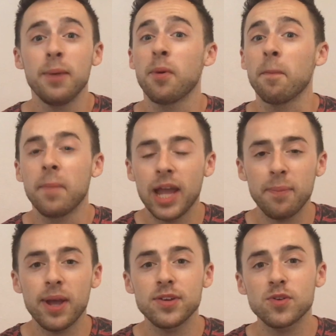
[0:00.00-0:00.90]
But
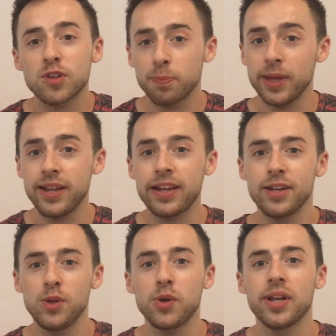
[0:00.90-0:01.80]
maybe as you're
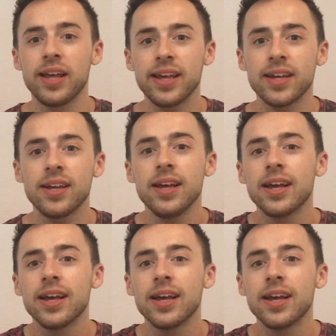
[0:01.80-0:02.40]
speaking, you can hear